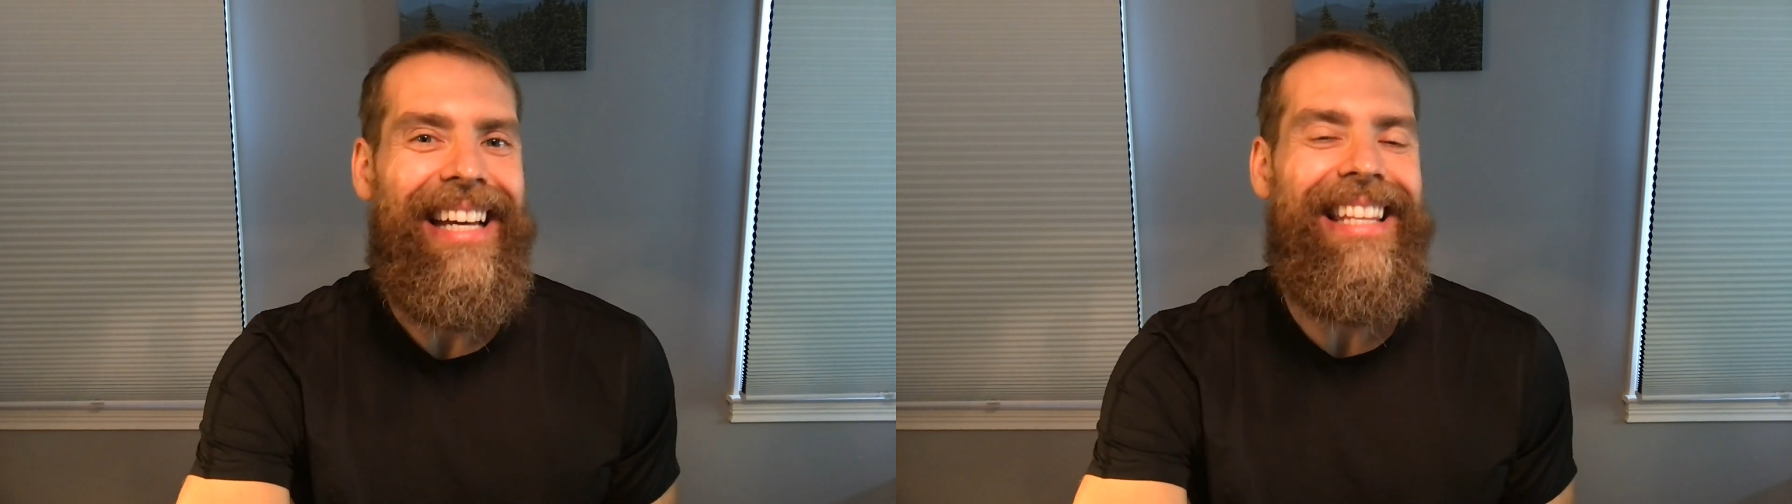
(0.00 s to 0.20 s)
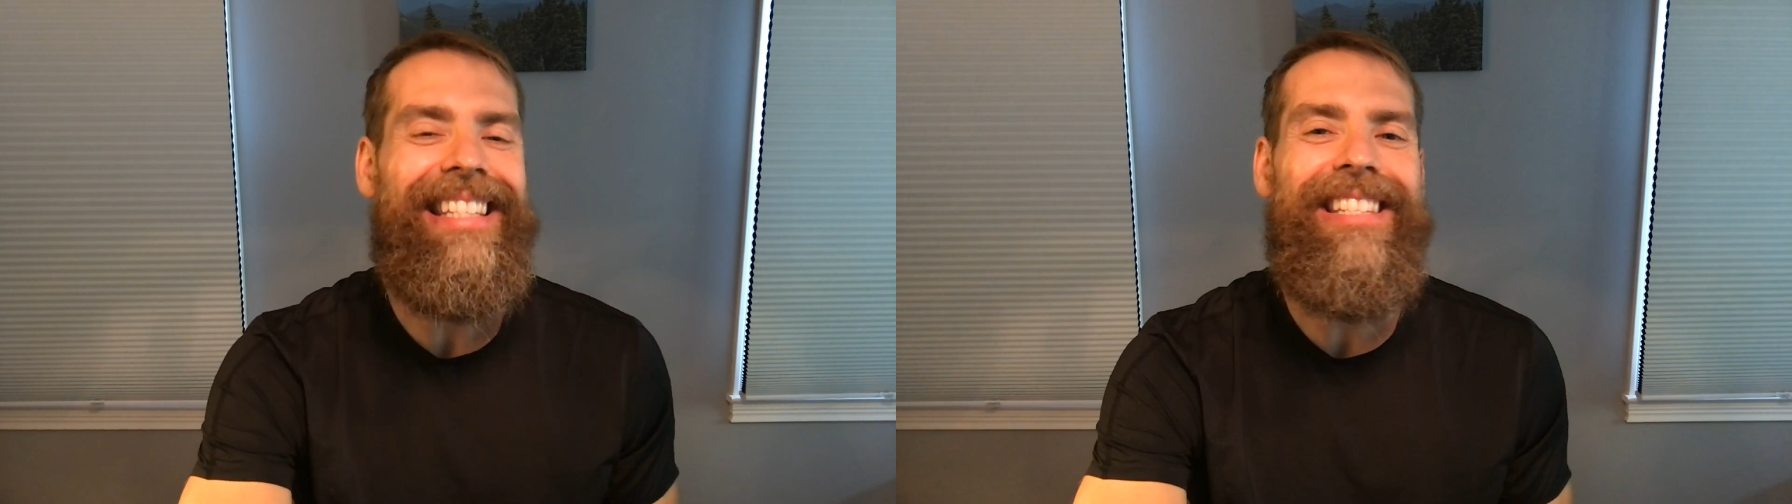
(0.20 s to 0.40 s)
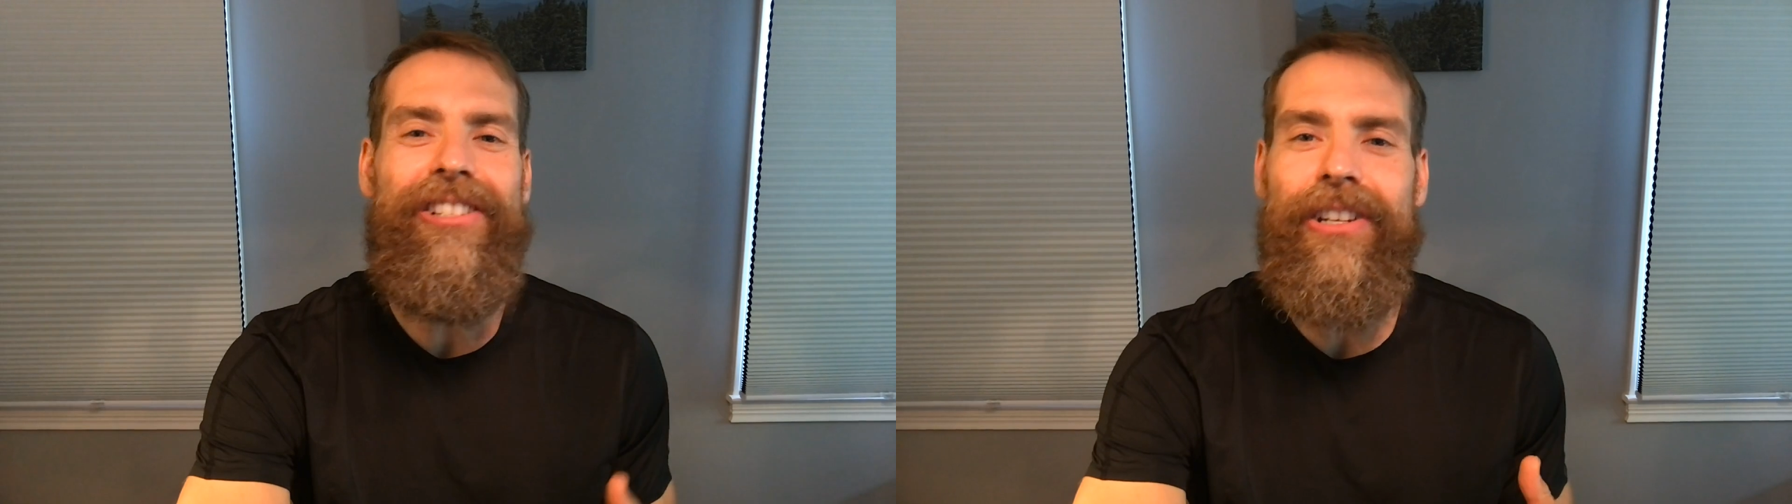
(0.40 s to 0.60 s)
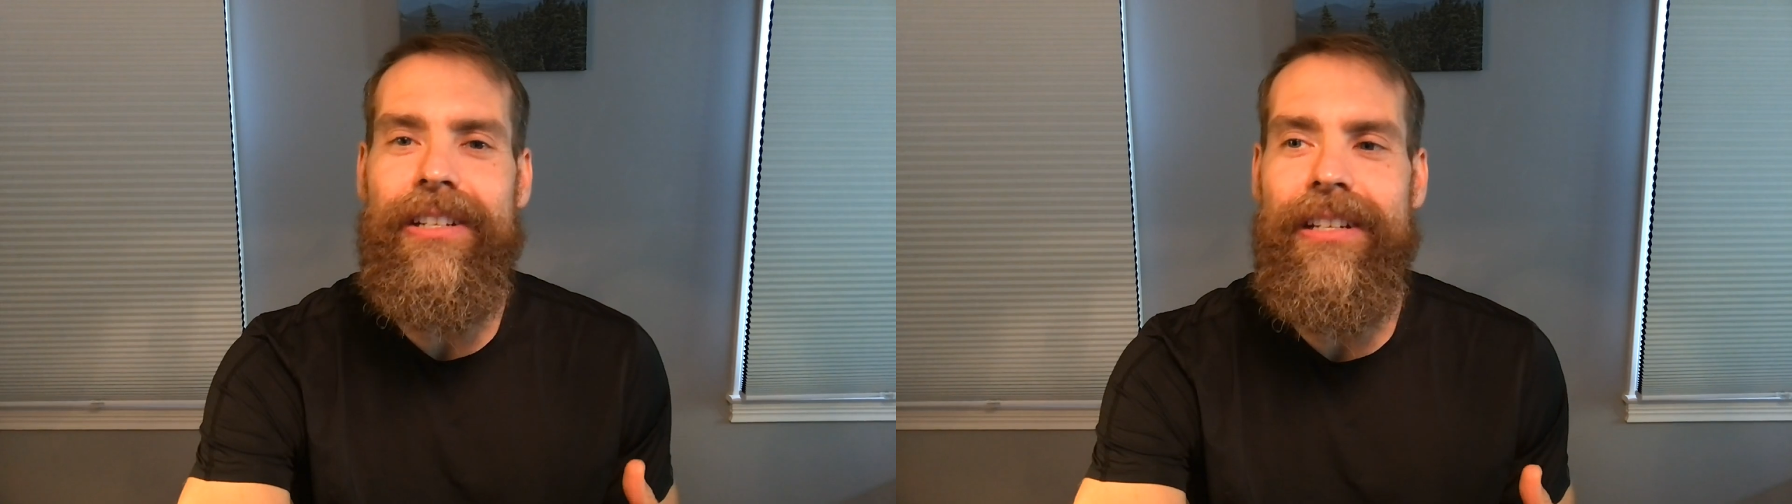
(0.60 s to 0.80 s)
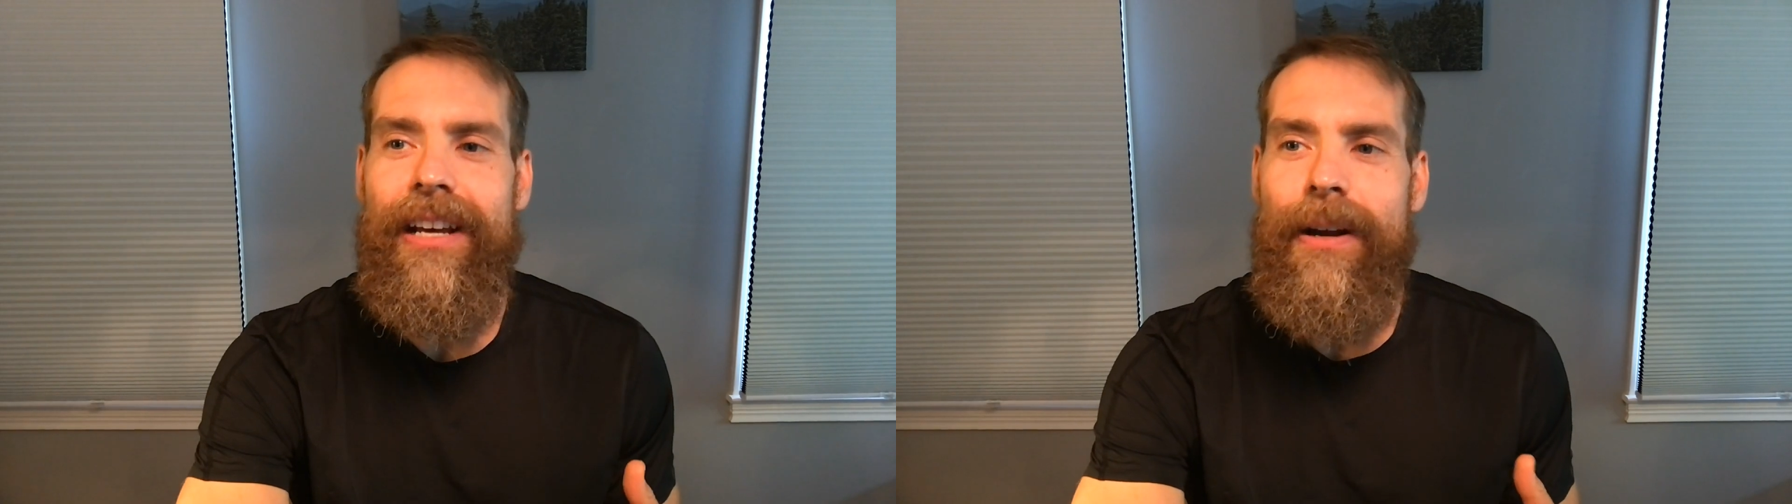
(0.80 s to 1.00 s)
This is
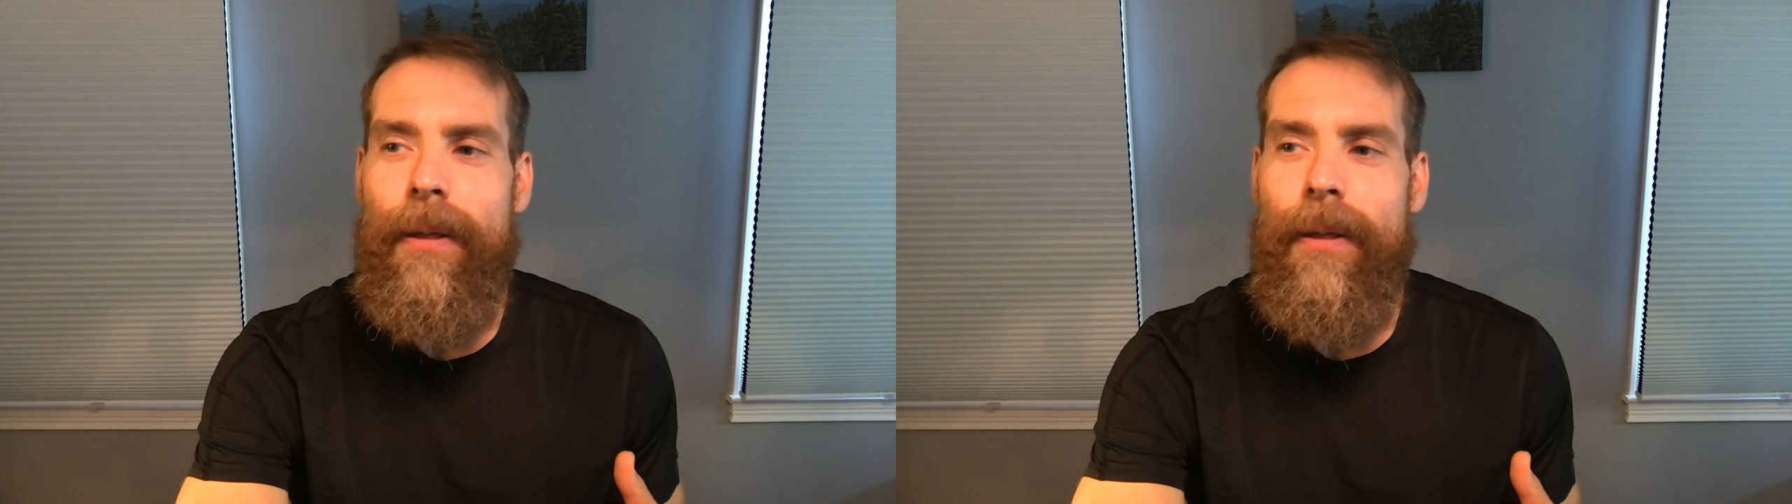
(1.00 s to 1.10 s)
just